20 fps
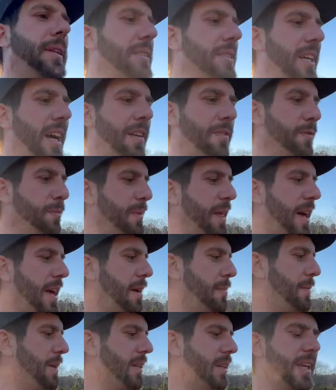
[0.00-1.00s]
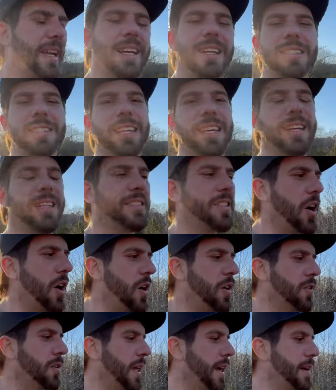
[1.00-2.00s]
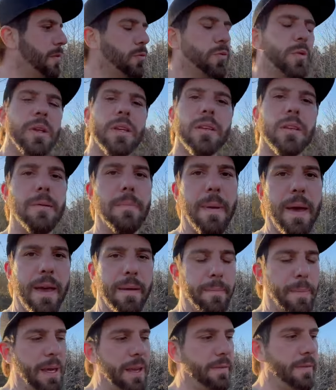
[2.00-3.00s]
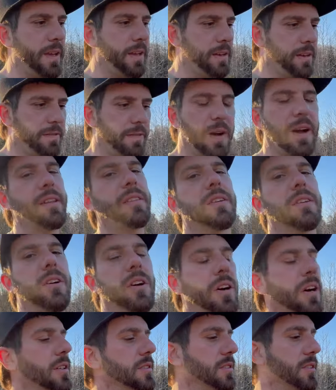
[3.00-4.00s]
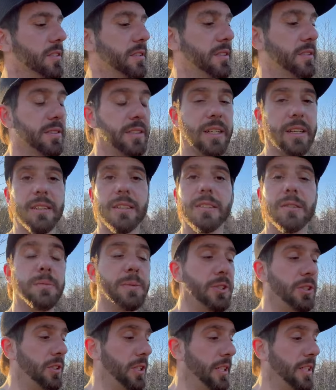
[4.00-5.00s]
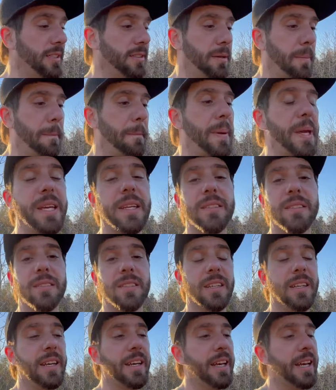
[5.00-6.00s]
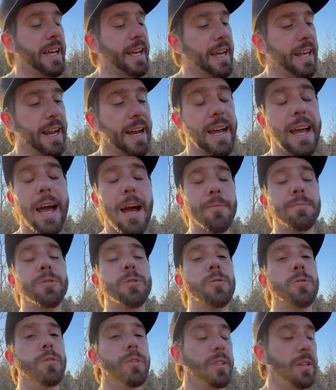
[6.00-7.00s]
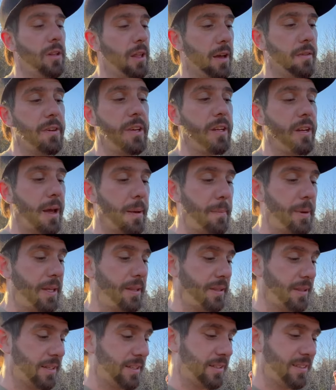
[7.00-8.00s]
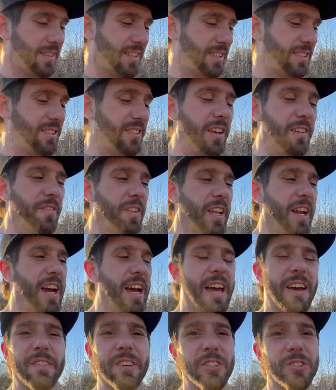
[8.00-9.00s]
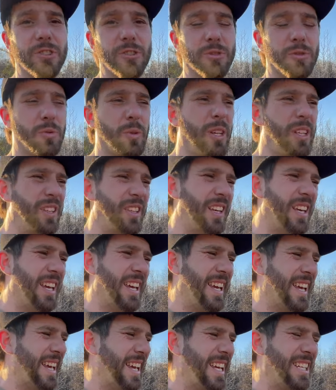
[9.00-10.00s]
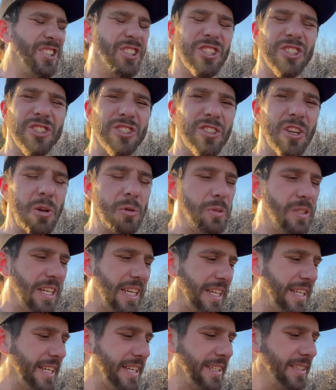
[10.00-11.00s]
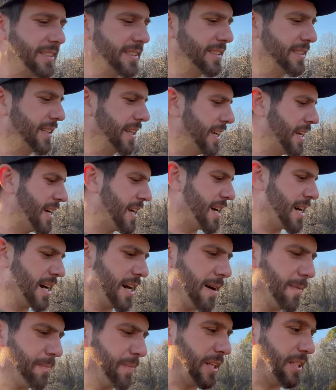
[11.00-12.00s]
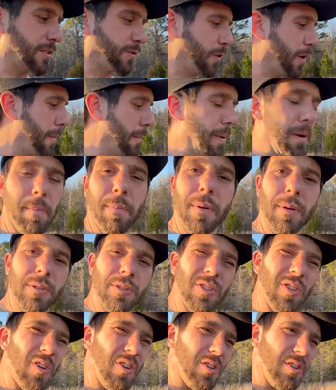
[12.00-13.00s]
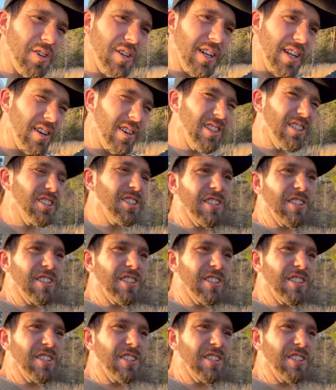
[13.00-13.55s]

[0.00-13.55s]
aside from that, I mean, like I said, it's all like really pet peeve to find the cons on this thing. This machine is a beast and I absolutely love it. I mean, the stuff that I have issues with is just so tedious. These front bumpers aren't near as